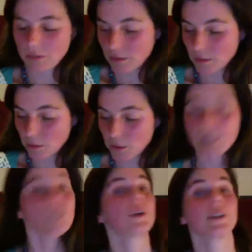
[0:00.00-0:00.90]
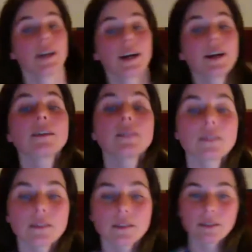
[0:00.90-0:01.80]
see where they are,
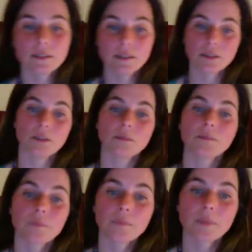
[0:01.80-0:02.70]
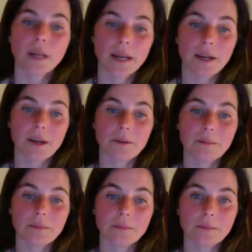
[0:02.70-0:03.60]

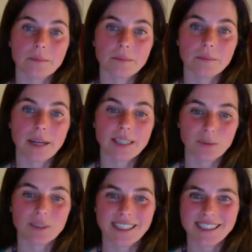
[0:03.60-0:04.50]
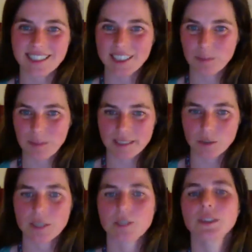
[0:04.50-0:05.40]
and it's when they can start play tricks
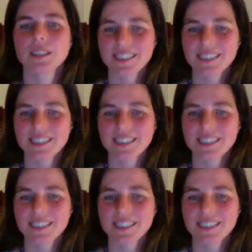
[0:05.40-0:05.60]
on us.